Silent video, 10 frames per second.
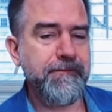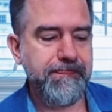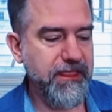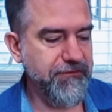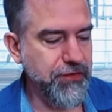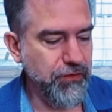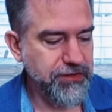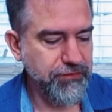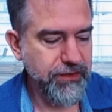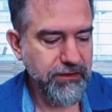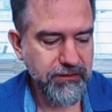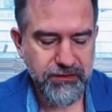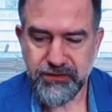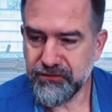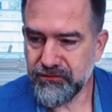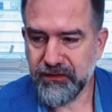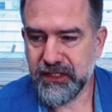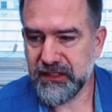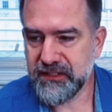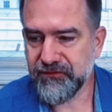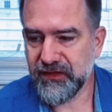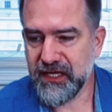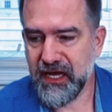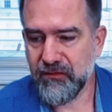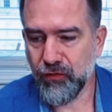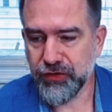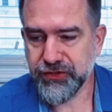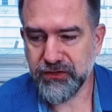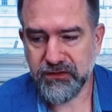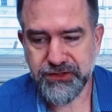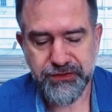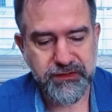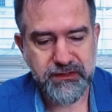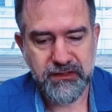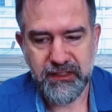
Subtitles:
If you want it sweeter, you can definitely add more sugar to it